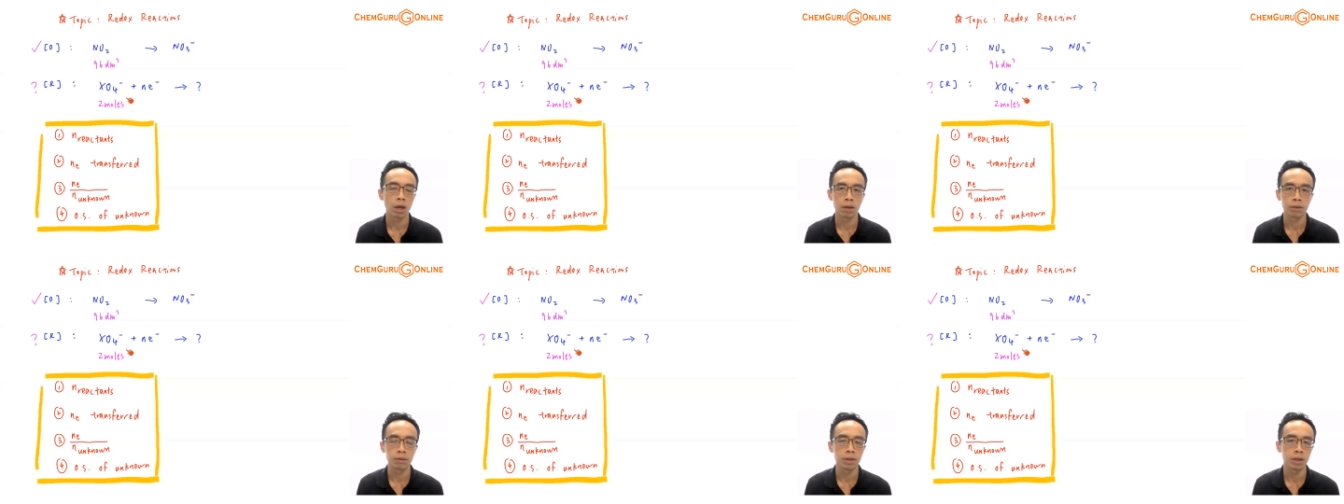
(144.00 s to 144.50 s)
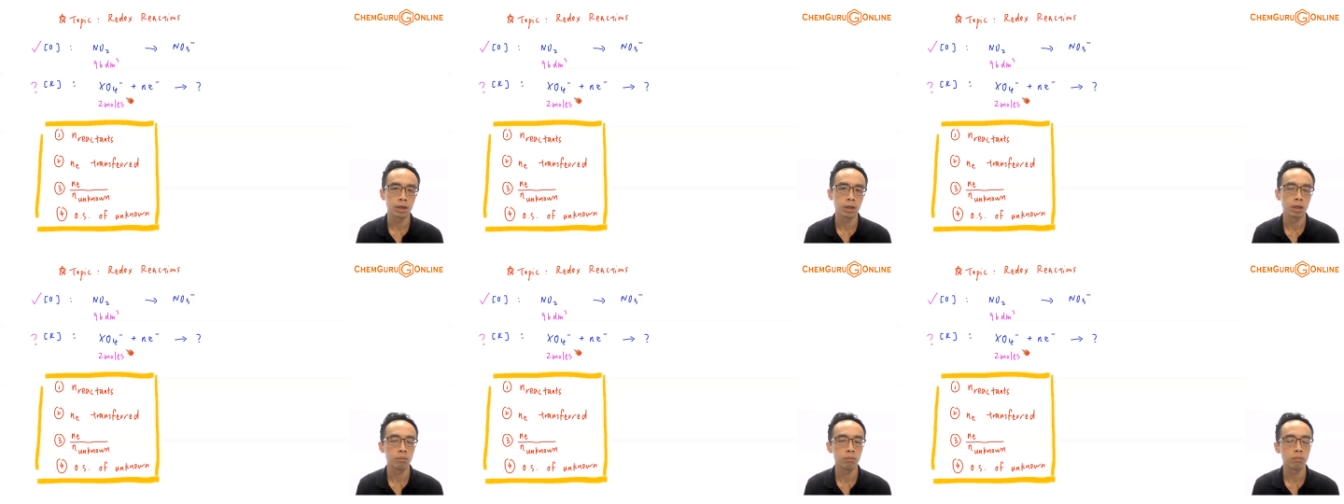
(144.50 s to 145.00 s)
and
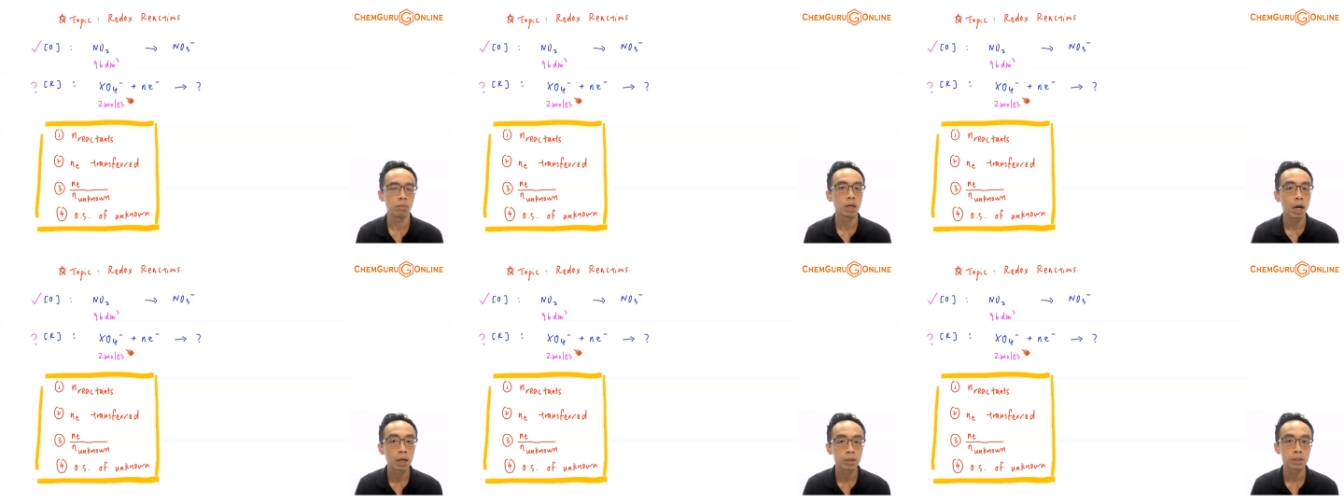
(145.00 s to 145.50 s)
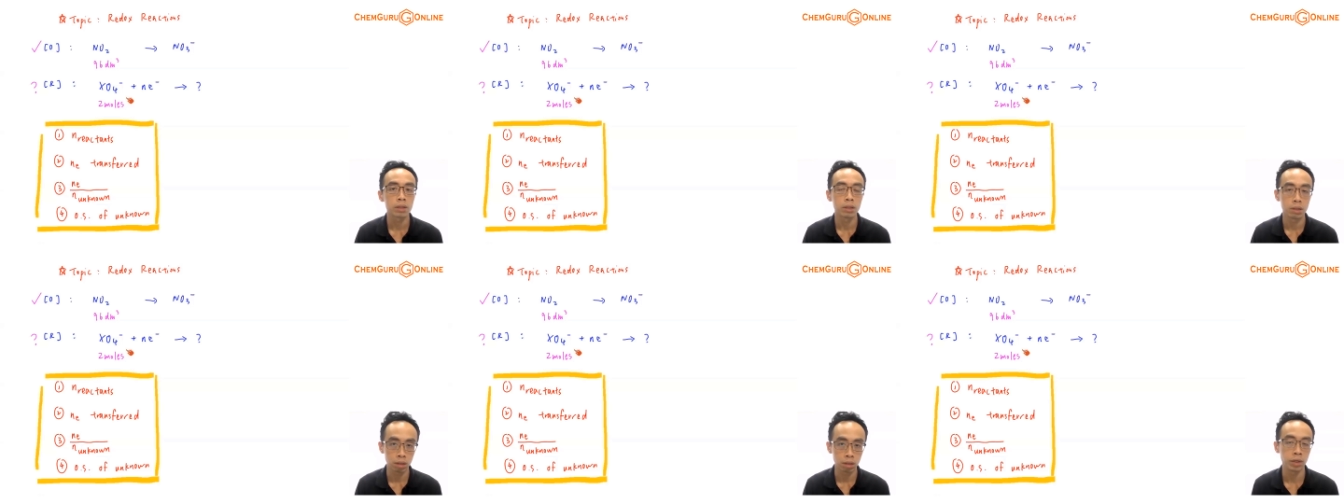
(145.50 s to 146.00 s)
they make
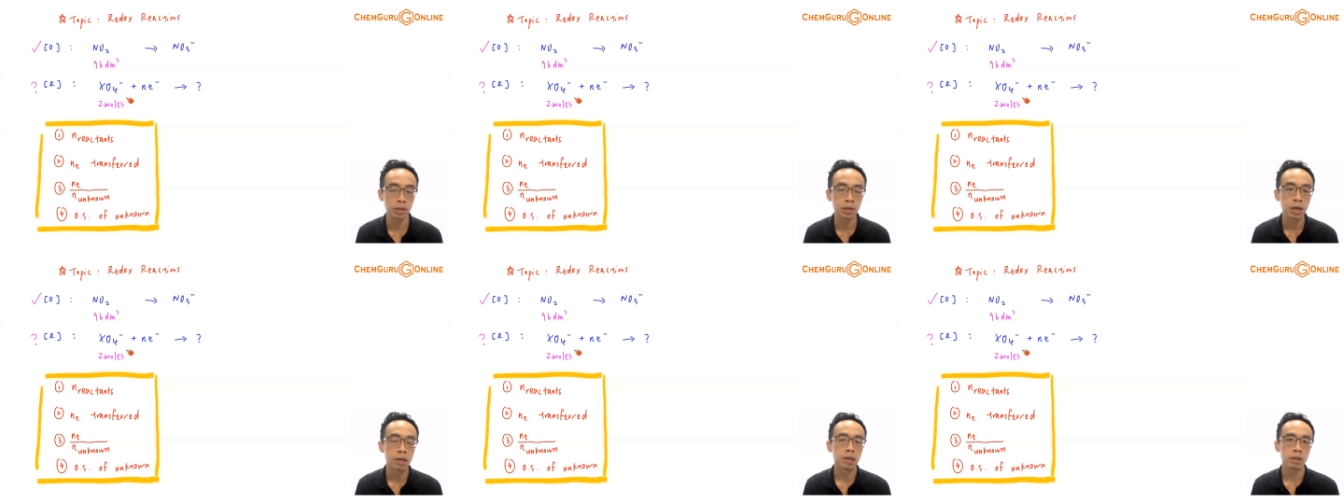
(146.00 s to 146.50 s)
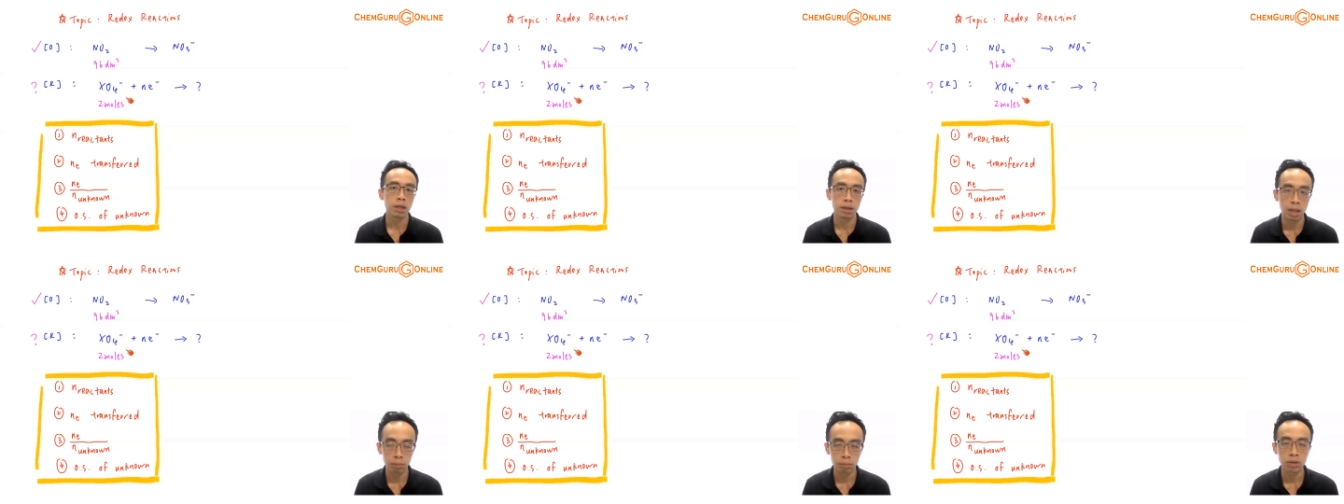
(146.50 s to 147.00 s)
us determine
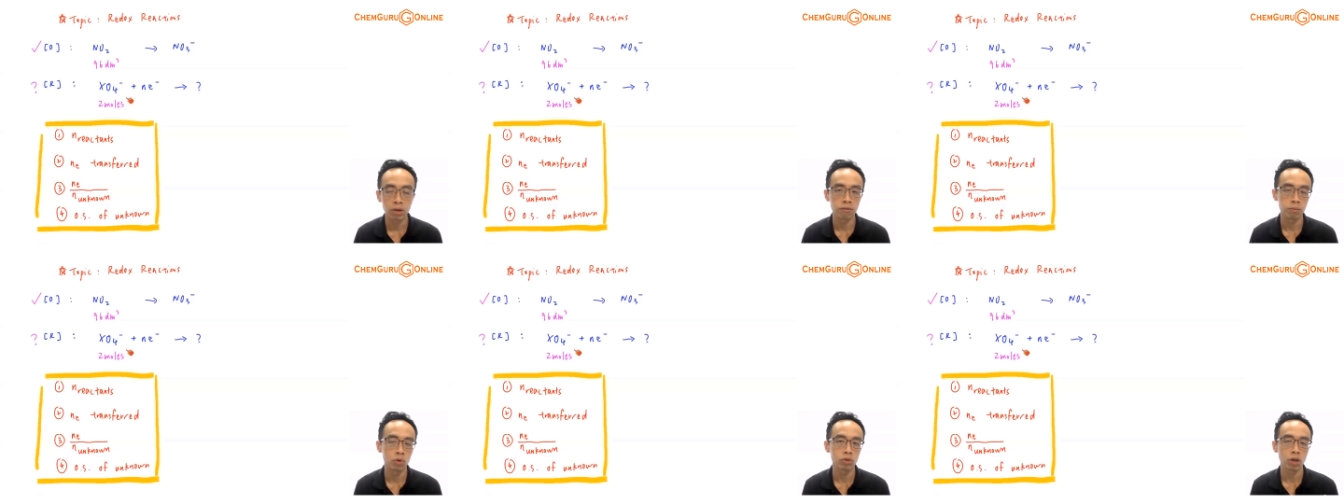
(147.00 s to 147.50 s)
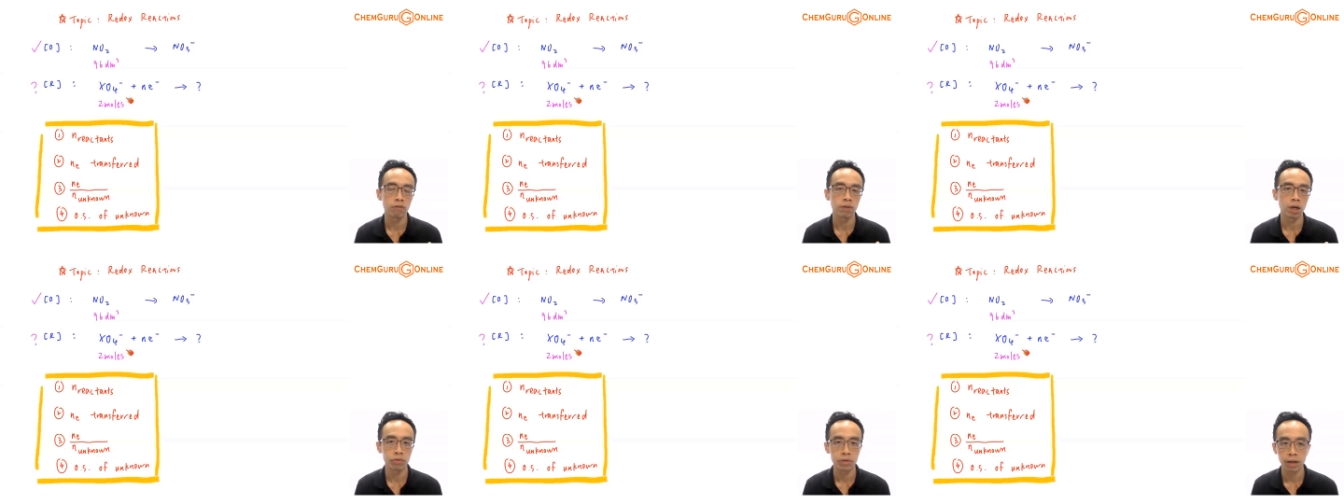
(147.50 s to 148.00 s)
the number of moles
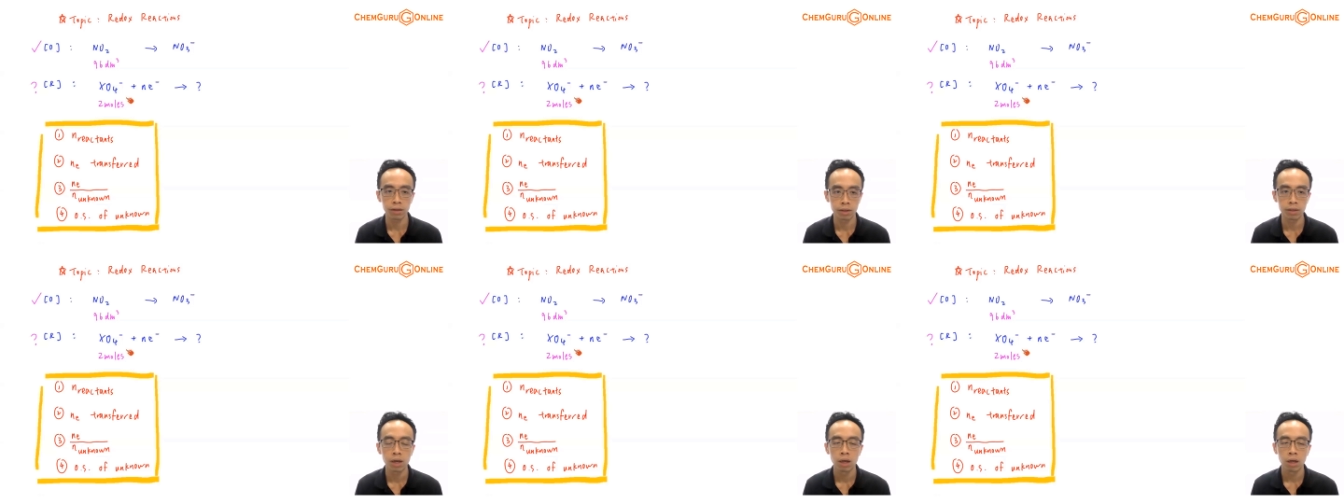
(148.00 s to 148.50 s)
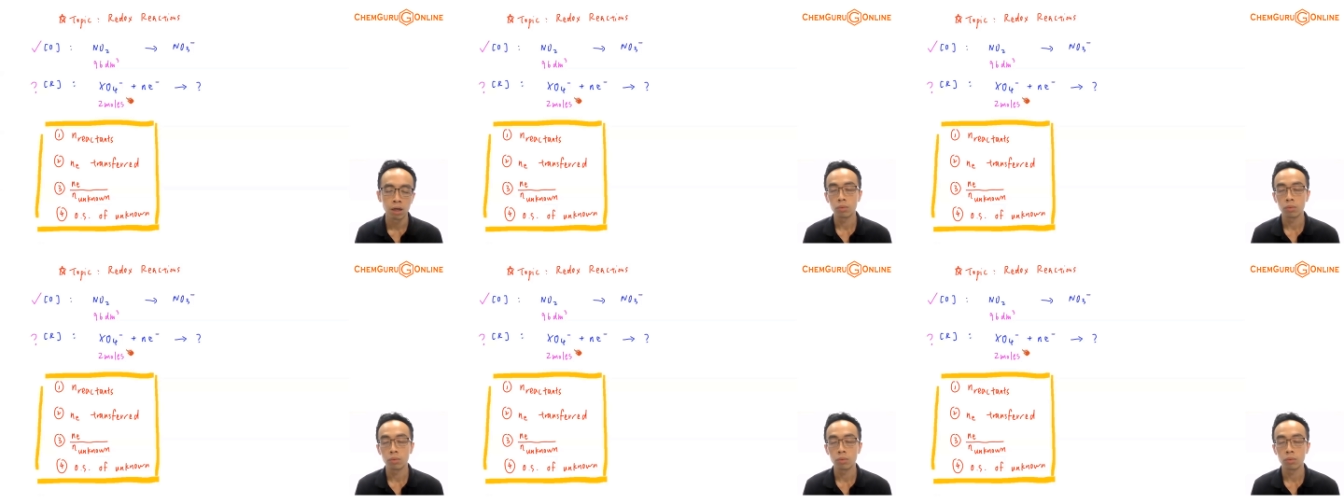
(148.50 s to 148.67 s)
of our reactant.